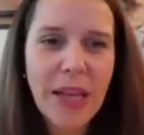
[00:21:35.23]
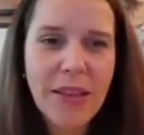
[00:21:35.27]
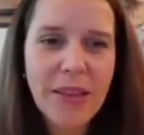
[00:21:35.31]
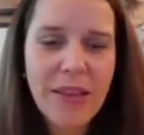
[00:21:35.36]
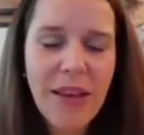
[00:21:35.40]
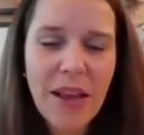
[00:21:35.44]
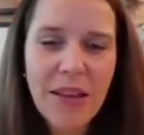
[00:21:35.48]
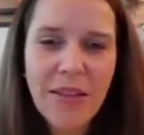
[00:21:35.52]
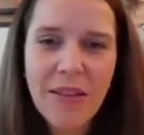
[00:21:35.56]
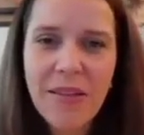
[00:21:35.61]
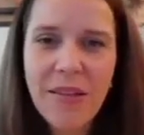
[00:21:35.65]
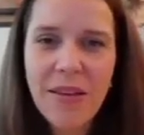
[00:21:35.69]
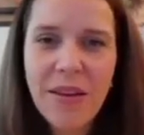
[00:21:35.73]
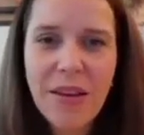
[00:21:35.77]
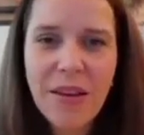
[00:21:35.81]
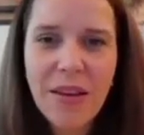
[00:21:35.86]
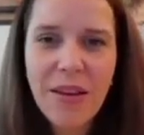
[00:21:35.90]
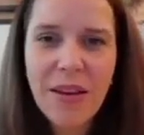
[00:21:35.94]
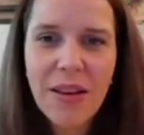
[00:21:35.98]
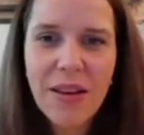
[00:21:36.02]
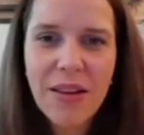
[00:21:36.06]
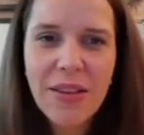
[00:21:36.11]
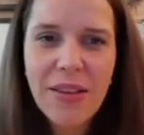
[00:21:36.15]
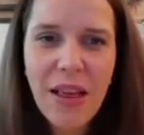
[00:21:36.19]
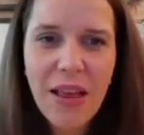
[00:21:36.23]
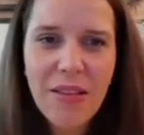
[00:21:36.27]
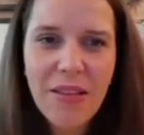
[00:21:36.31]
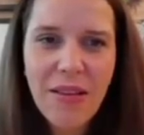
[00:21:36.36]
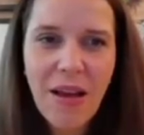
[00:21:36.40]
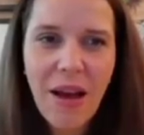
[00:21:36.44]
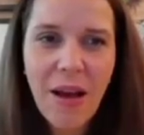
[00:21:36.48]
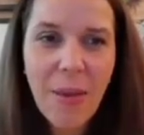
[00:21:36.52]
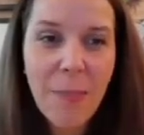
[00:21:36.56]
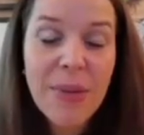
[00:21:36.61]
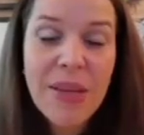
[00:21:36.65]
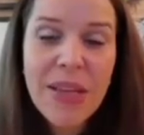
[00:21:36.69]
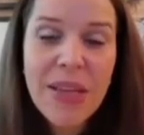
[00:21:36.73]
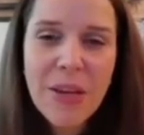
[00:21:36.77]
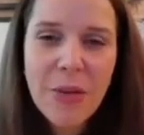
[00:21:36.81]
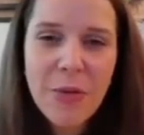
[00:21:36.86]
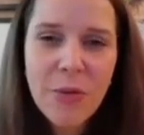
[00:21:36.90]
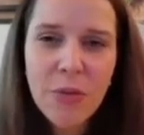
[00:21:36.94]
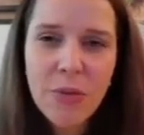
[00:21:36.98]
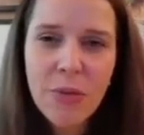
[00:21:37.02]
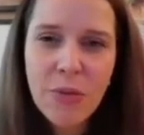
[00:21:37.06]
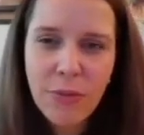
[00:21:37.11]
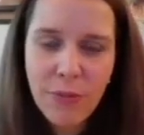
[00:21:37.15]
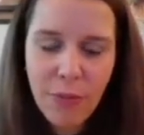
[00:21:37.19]
that are
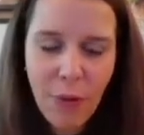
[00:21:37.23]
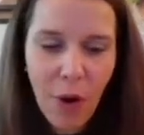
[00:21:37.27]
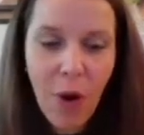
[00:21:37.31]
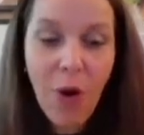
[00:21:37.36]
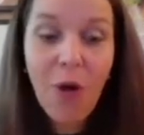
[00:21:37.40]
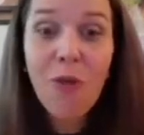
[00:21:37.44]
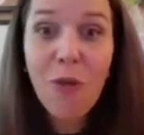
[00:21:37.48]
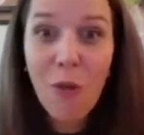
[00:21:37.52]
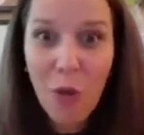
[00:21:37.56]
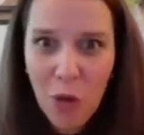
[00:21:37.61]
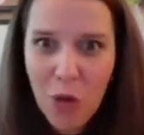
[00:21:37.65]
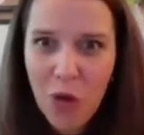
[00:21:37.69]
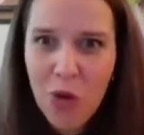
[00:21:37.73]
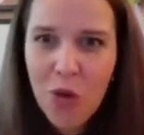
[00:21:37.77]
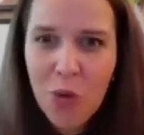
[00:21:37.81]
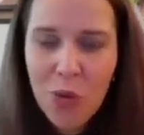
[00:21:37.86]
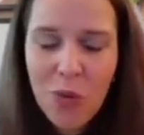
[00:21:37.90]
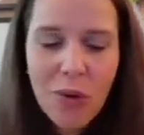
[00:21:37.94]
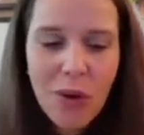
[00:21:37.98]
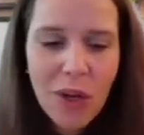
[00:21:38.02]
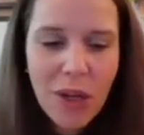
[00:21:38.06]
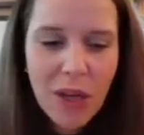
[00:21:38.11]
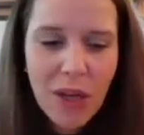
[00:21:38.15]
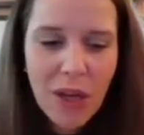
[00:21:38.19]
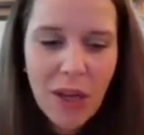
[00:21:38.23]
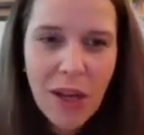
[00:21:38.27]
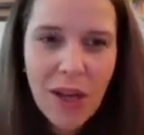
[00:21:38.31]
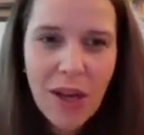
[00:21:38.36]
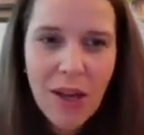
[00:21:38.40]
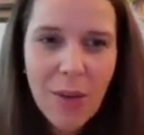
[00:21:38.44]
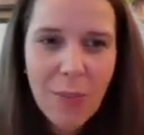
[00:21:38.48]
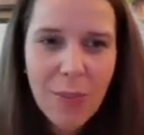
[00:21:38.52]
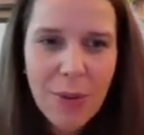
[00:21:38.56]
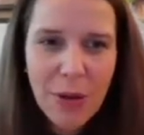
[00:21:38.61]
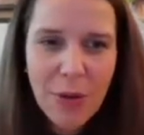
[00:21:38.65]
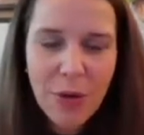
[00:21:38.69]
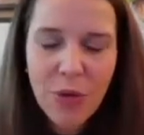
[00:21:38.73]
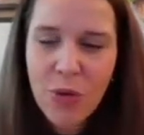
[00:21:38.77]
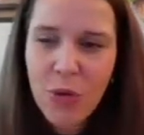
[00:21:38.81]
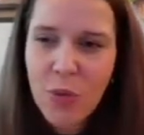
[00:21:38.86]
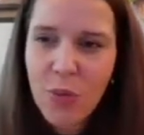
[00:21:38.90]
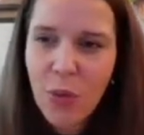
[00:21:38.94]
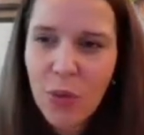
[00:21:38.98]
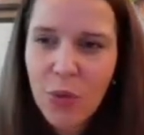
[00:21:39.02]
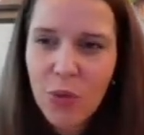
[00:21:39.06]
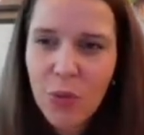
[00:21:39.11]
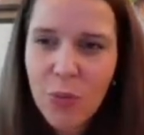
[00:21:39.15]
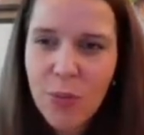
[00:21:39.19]
meaningful for you because
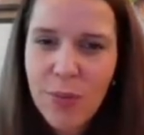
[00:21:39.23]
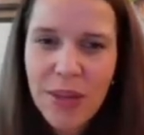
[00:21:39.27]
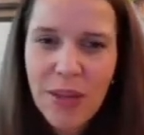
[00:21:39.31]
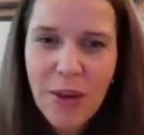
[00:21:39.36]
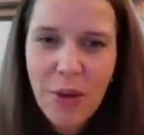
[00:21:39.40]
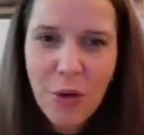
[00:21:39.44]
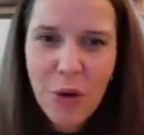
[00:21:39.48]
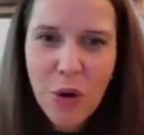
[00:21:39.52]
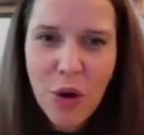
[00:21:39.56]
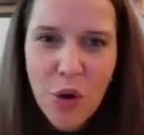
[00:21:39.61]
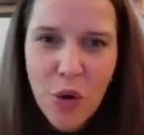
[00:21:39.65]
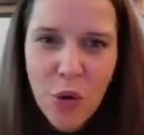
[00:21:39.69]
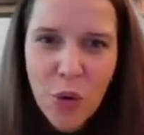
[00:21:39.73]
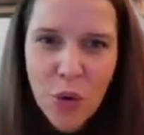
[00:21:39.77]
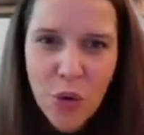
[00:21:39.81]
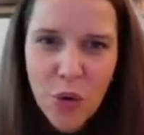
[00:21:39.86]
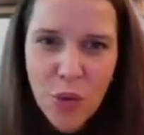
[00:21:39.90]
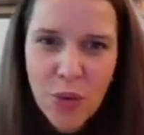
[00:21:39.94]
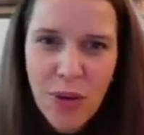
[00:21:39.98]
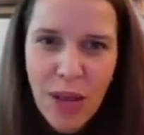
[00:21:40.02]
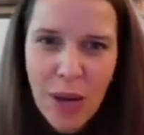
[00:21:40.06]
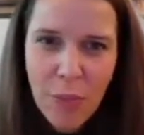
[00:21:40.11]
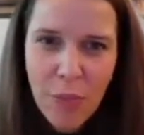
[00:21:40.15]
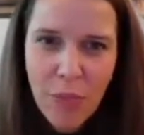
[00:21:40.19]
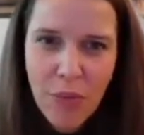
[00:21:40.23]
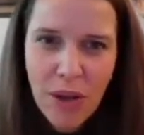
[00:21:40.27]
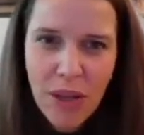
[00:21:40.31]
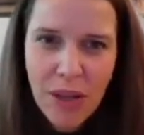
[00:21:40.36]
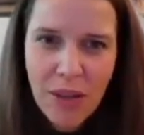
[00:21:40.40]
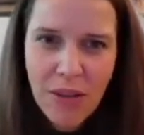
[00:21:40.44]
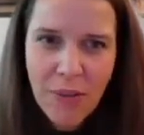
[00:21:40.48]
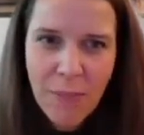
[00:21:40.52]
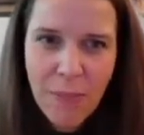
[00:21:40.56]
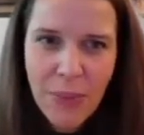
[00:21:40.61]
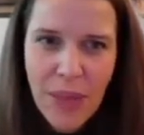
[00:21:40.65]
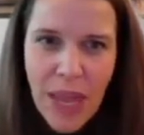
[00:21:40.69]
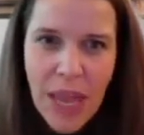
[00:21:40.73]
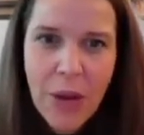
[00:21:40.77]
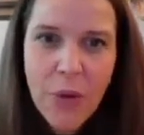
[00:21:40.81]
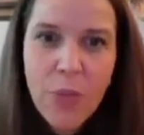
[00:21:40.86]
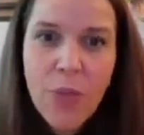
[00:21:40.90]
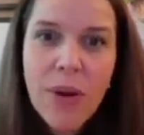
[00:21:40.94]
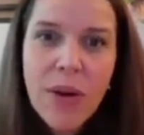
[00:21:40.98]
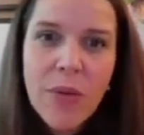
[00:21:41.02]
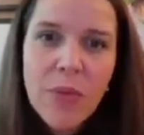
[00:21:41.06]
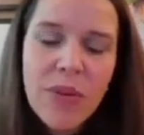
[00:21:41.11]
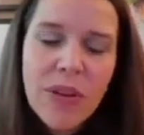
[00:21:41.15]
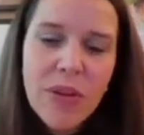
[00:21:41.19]
you want to be close to that brand.
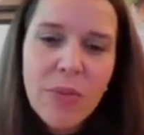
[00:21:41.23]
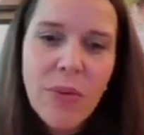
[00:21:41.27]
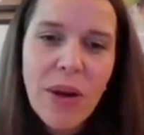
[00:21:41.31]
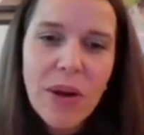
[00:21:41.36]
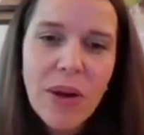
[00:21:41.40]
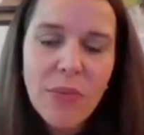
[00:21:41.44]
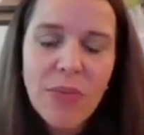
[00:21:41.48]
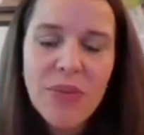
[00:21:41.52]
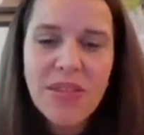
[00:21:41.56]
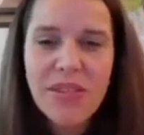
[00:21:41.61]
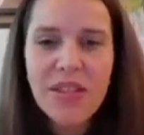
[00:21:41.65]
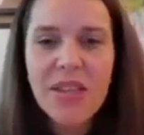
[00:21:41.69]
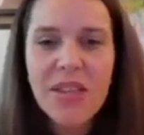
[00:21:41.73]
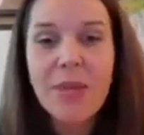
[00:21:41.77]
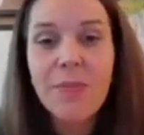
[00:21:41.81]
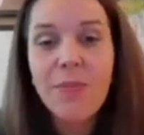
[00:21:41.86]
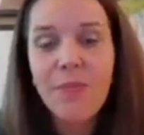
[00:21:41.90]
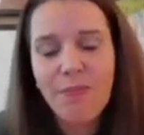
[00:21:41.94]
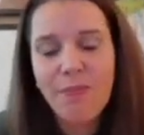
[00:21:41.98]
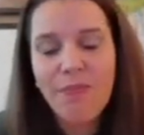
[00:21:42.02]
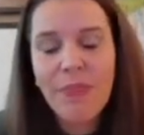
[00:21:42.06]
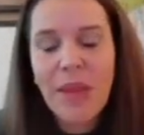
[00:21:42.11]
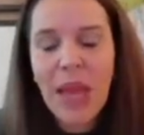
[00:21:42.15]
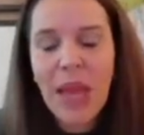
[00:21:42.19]
And when what we see,